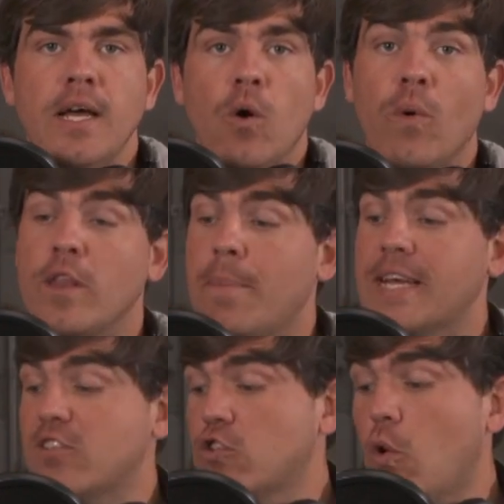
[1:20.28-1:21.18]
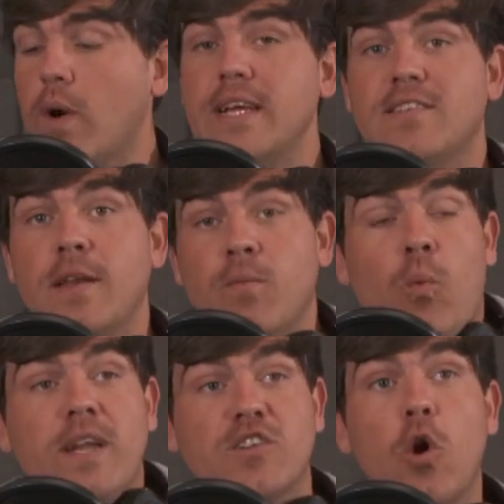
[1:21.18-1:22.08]
One of the biggest stories and
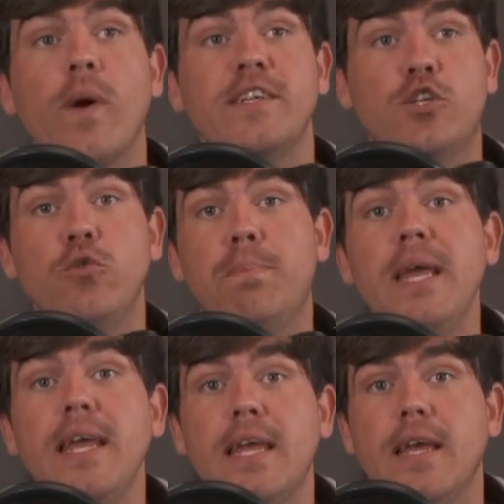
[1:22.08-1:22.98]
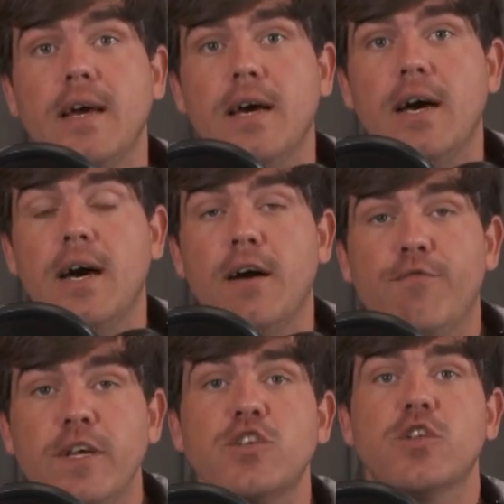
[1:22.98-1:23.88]
what is going to be
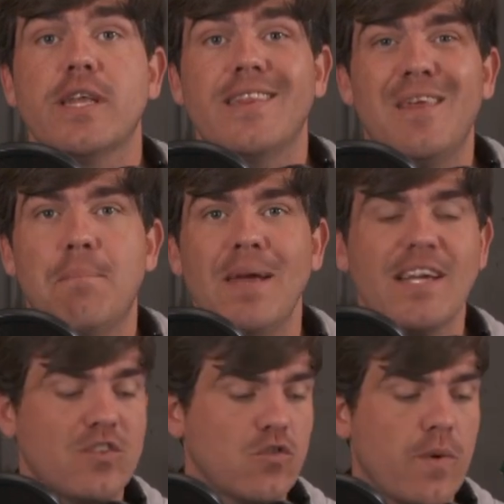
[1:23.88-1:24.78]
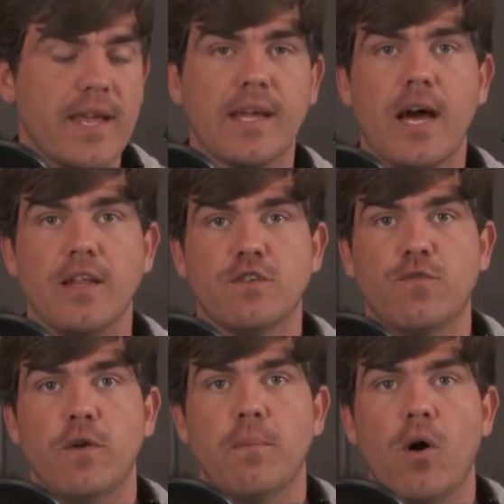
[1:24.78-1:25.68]
eventually the biggest story in college
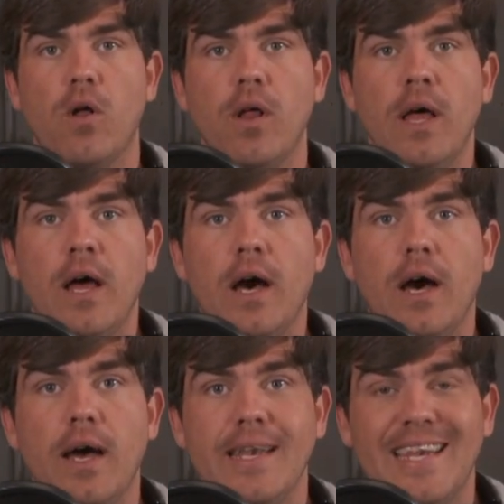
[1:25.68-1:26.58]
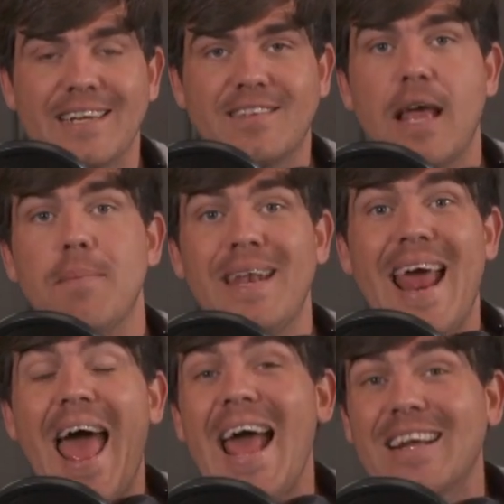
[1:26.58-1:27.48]
football, Nick Saban
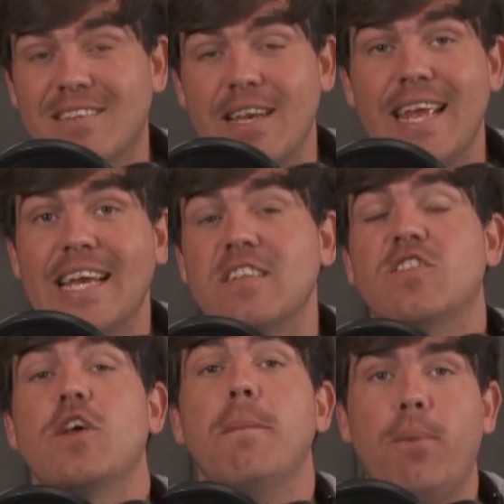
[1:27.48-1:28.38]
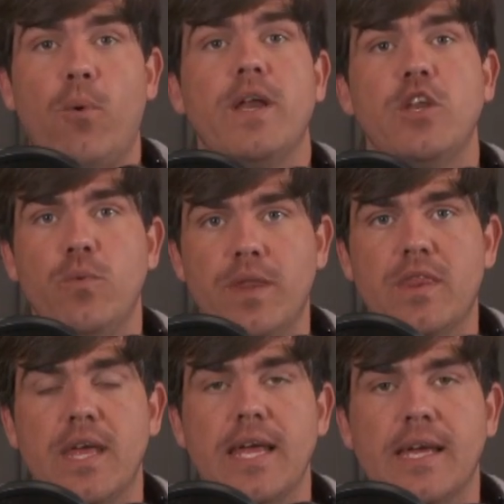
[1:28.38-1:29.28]
exiting at some point, you would
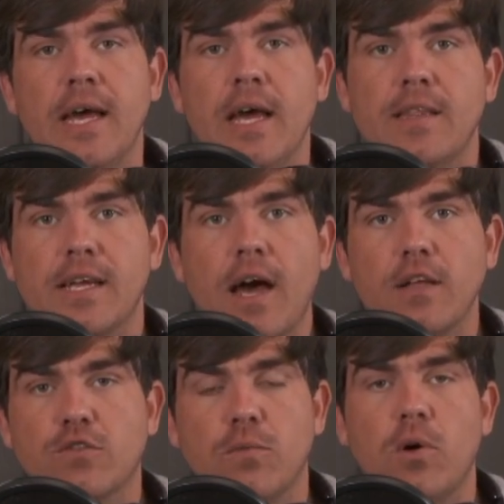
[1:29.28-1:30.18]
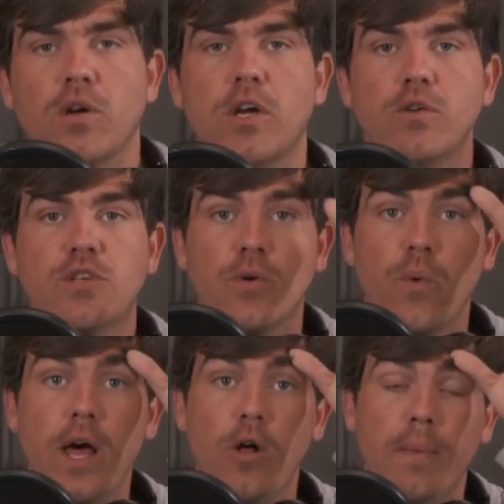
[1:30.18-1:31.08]
think, the college football and coaching
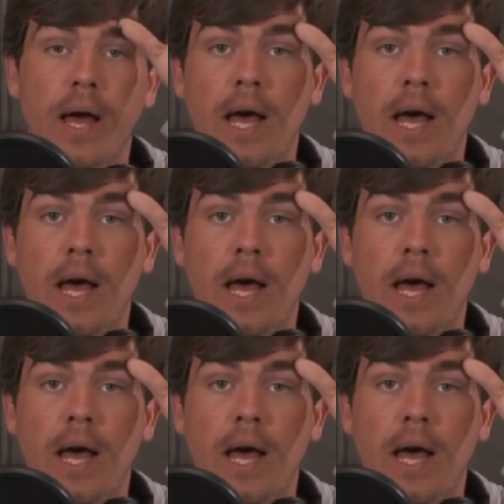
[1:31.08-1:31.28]
realm.